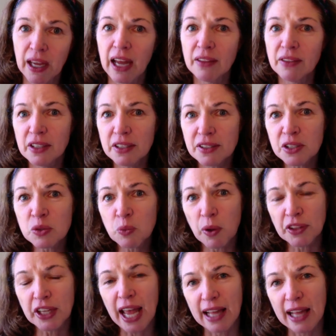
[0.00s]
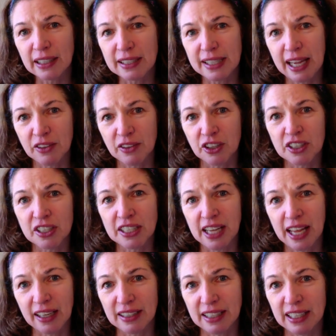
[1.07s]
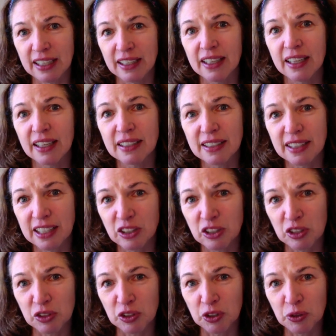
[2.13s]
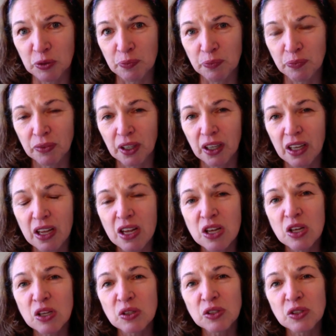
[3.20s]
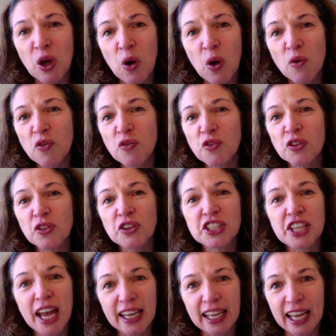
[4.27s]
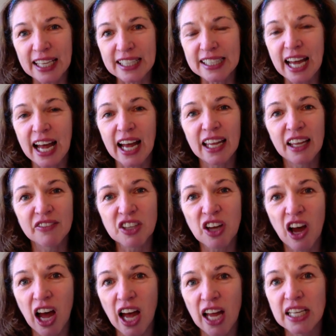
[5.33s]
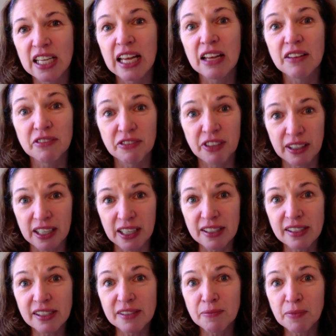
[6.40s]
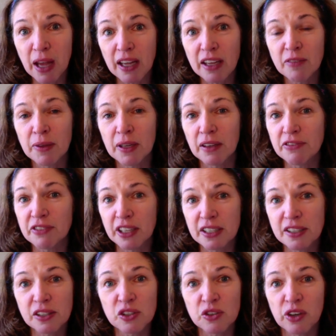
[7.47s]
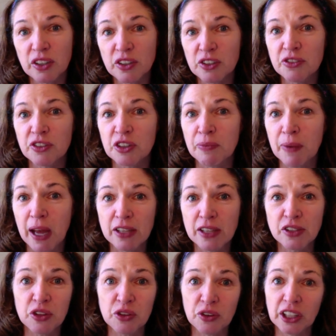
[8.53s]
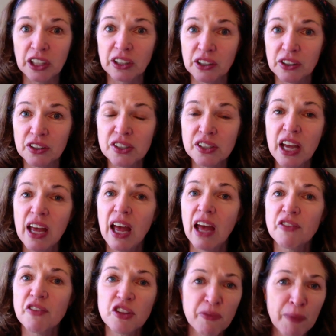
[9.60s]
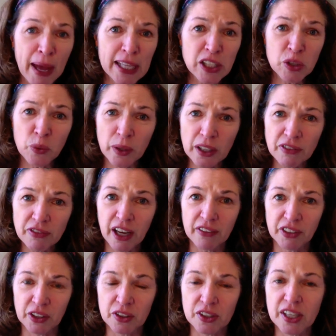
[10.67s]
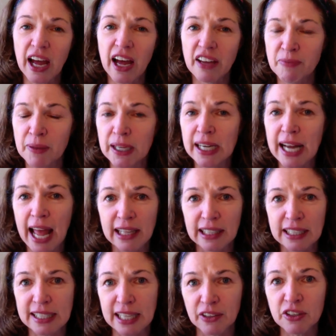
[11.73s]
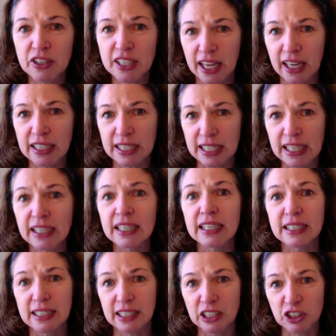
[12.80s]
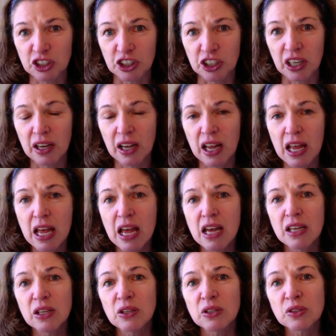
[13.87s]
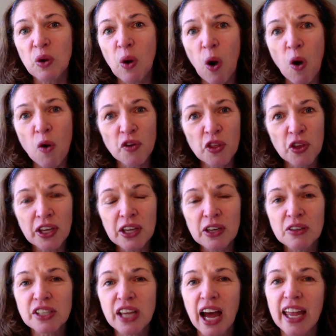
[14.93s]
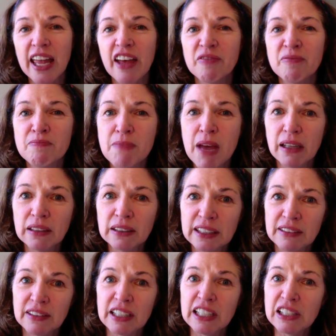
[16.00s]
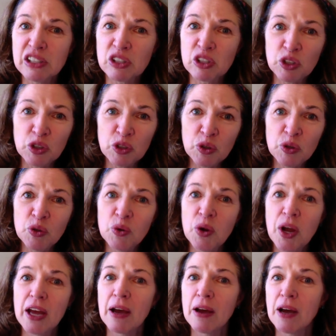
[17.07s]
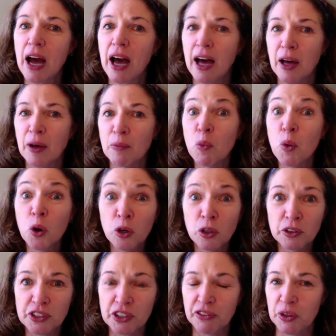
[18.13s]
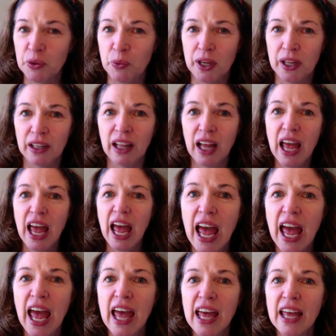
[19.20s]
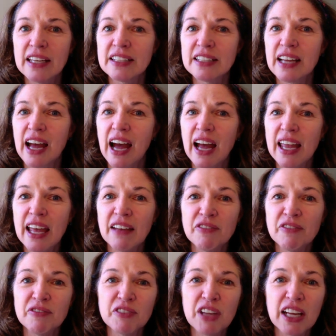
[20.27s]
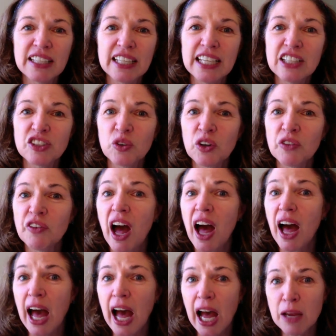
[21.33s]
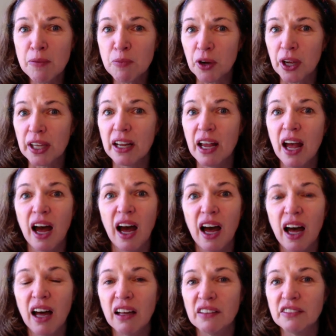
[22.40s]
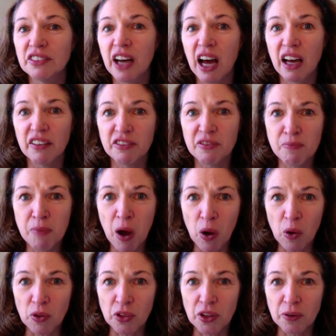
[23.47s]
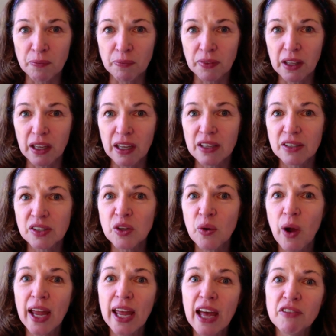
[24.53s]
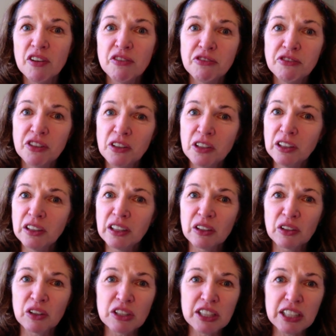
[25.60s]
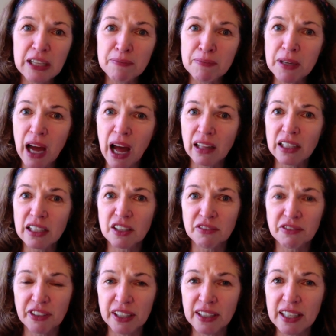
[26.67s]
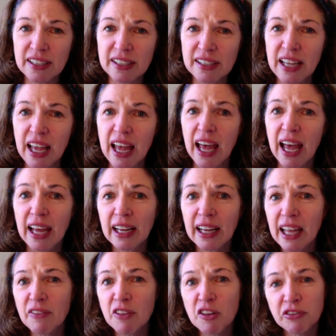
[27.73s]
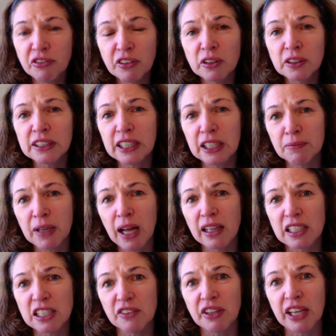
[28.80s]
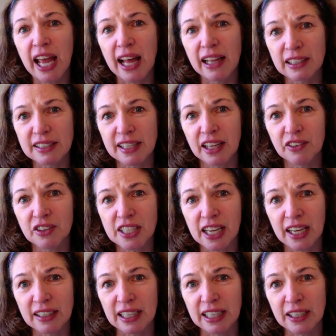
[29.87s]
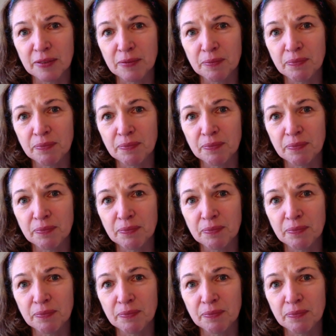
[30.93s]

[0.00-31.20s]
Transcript: And this is what the Alexander Technique teaches you. So for decades, I have taught fitness. I have been a fitness instructor for the past 30 years. And for the past 25 years, I've been an Alexander Technique teacher. So over the years, I have melded these two worlds, if you will. And I teach sort of a hybrid of both. So I have a full, deep knowledge of fitness, and I have a full, deep knowledge of the Alexander technique.